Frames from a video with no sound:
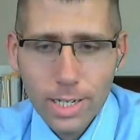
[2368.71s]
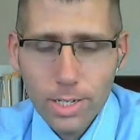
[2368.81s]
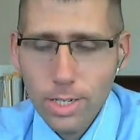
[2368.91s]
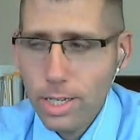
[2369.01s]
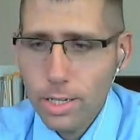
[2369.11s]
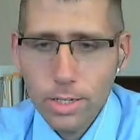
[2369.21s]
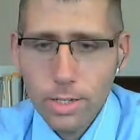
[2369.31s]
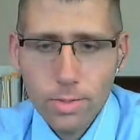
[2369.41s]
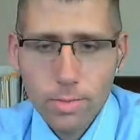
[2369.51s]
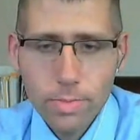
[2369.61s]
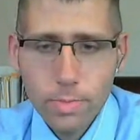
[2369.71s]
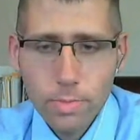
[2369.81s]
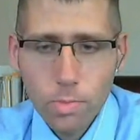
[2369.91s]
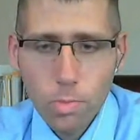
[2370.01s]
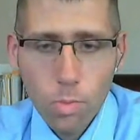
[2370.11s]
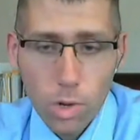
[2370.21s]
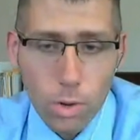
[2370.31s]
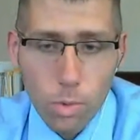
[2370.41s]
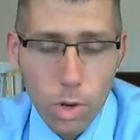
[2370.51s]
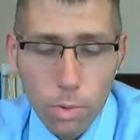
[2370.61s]
It's just like, what
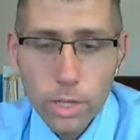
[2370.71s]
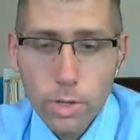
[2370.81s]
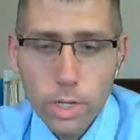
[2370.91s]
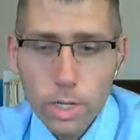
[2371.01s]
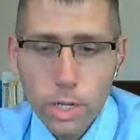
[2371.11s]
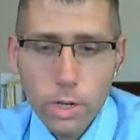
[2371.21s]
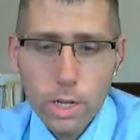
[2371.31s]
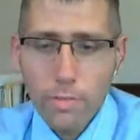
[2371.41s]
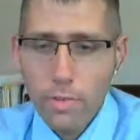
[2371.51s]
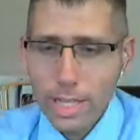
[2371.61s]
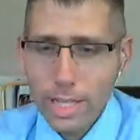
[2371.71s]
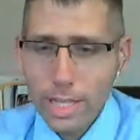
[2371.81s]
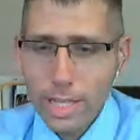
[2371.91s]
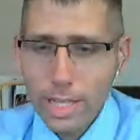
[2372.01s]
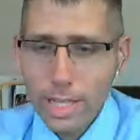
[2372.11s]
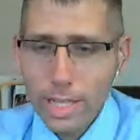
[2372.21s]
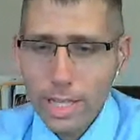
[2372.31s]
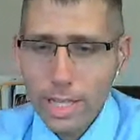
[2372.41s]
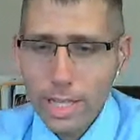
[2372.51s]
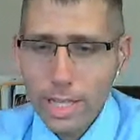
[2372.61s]
are you doing? I feel like
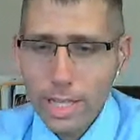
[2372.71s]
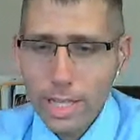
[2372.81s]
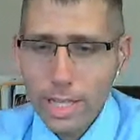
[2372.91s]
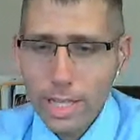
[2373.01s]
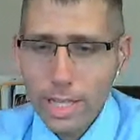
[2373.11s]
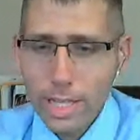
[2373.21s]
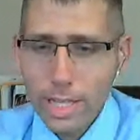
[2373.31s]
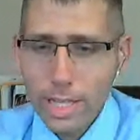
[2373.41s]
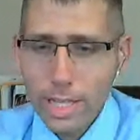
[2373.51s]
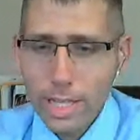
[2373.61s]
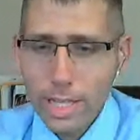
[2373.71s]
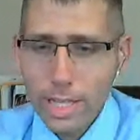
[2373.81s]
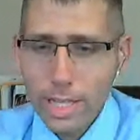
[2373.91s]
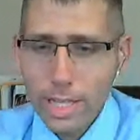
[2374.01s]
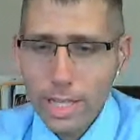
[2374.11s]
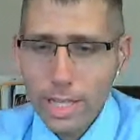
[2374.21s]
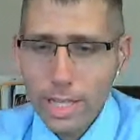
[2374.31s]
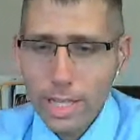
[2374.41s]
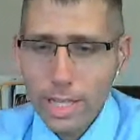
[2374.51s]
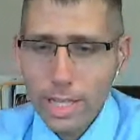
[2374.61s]
the people that aren't concerned about building up. I mean,
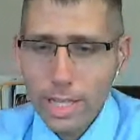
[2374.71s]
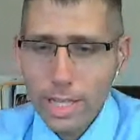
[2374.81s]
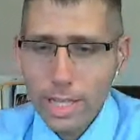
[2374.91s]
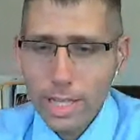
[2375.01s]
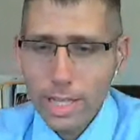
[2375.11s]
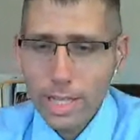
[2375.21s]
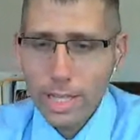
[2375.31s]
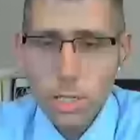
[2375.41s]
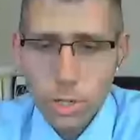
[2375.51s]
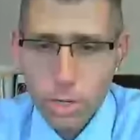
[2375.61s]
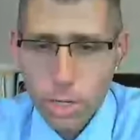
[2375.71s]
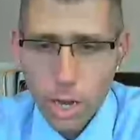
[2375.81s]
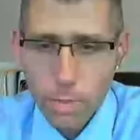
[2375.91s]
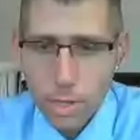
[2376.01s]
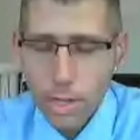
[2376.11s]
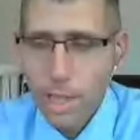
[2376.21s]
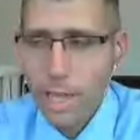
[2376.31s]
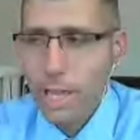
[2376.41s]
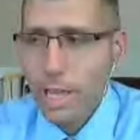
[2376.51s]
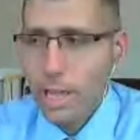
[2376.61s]
even if you are a teacher,
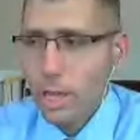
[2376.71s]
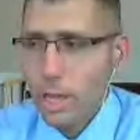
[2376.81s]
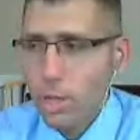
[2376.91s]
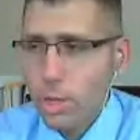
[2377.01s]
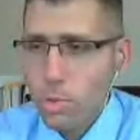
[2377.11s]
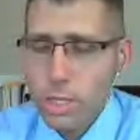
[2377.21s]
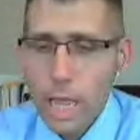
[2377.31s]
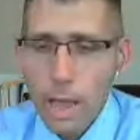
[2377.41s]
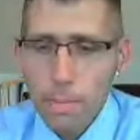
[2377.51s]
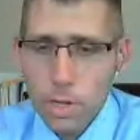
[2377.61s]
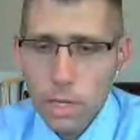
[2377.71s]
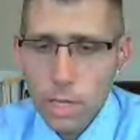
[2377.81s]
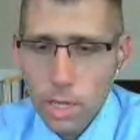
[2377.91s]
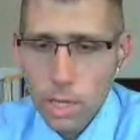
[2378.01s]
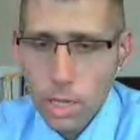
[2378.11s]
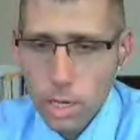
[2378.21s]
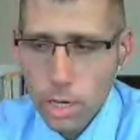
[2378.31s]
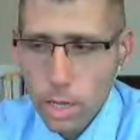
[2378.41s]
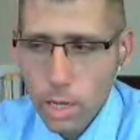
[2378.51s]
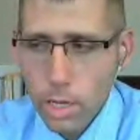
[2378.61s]
look at what's happening in
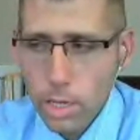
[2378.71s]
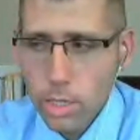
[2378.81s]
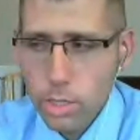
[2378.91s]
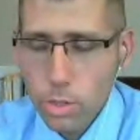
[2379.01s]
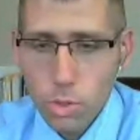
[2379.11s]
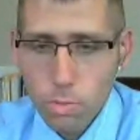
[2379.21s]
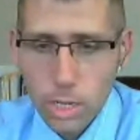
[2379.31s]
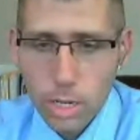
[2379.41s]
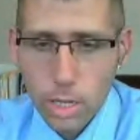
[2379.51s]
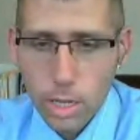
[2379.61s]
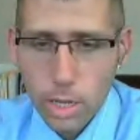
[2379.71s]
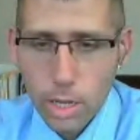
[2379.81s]
social media.